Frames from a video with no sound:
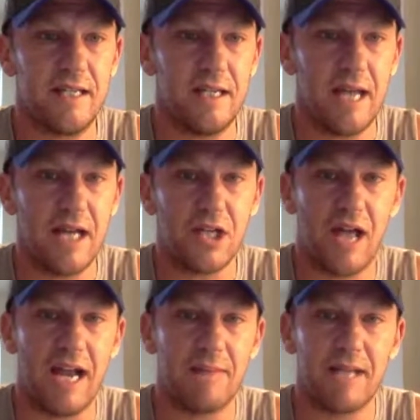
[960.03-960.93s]
CEH
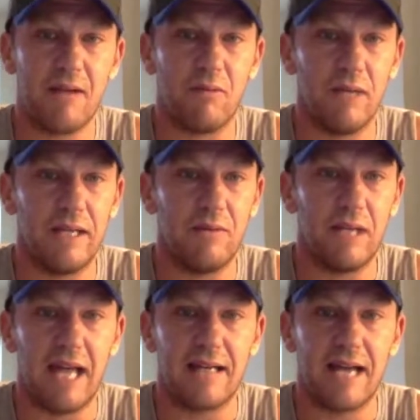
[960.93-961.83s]
lineups, and I really
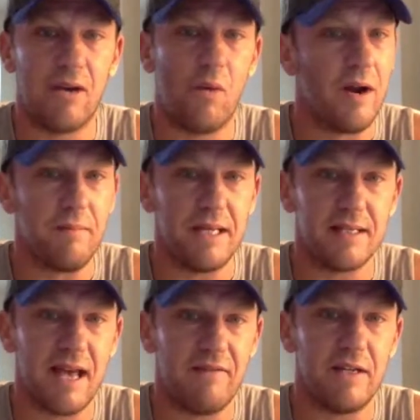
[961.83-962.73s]
would like. I don't want to be
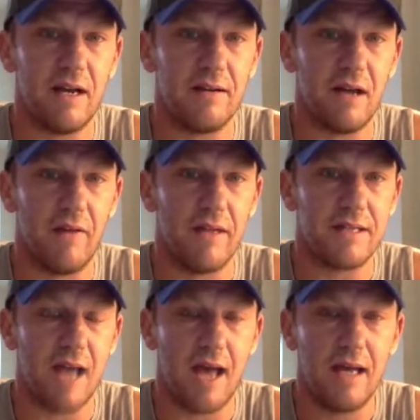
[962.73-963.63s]
this heavy on
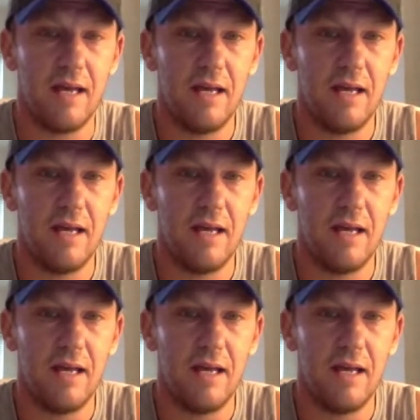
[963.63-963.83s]
this guy.